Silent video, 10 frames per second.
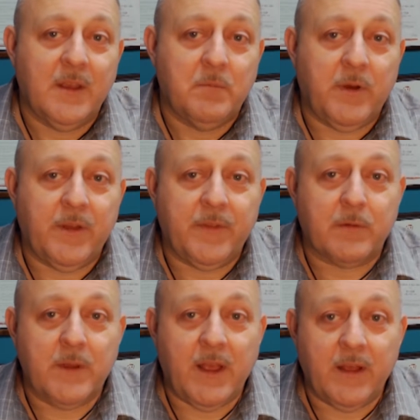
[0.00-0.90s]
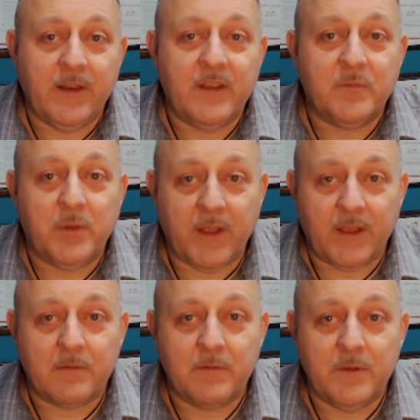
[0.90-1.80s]
But the reality of
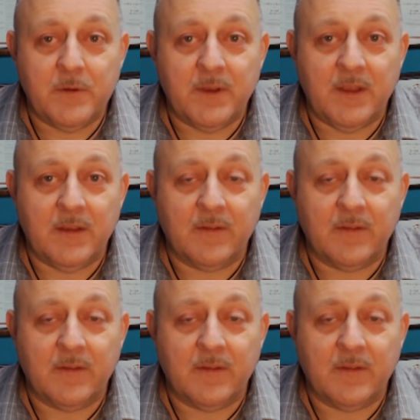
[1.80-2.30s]
plan reviewing